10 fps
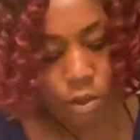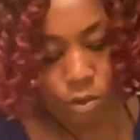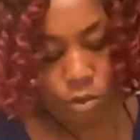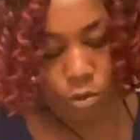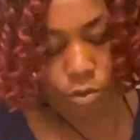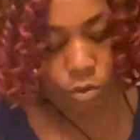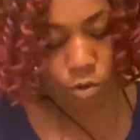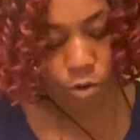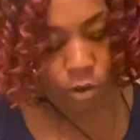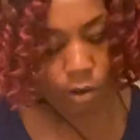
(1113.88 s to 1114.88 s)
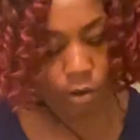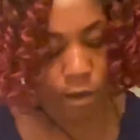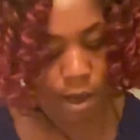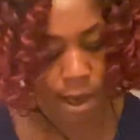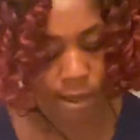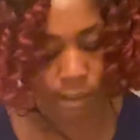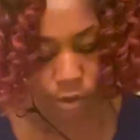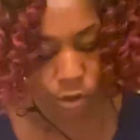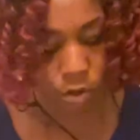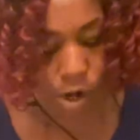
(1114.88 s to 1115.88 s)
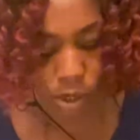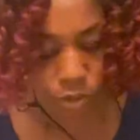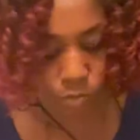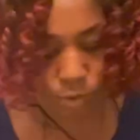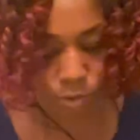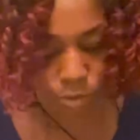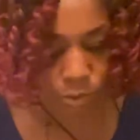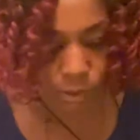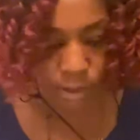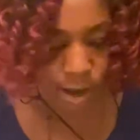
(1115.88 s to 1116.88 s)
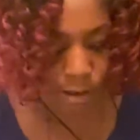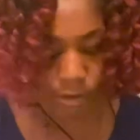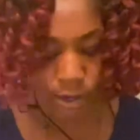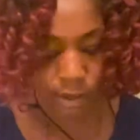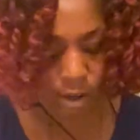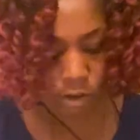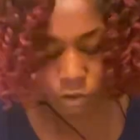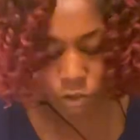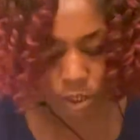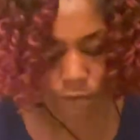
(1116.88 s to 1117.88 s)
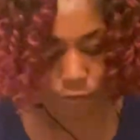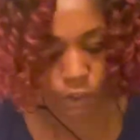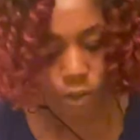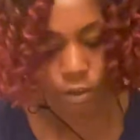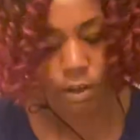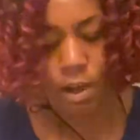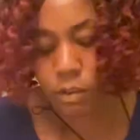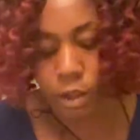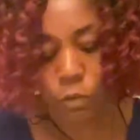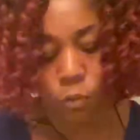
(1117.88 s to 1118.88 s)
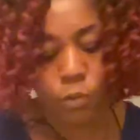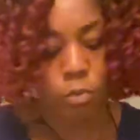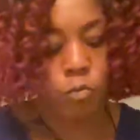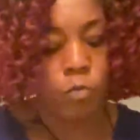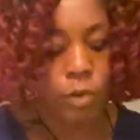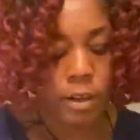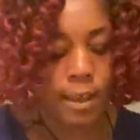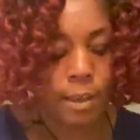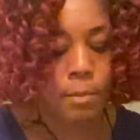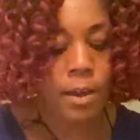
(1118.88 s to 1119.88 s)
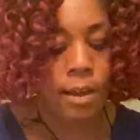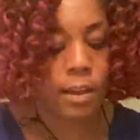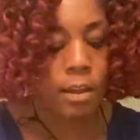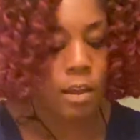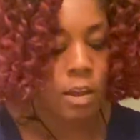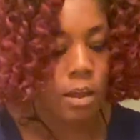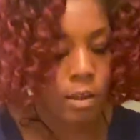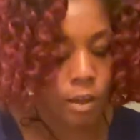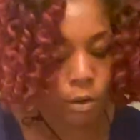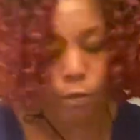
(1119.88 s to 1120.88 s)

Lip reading: you're at like a crossroads with that right now. You're trying to figure out like what am I here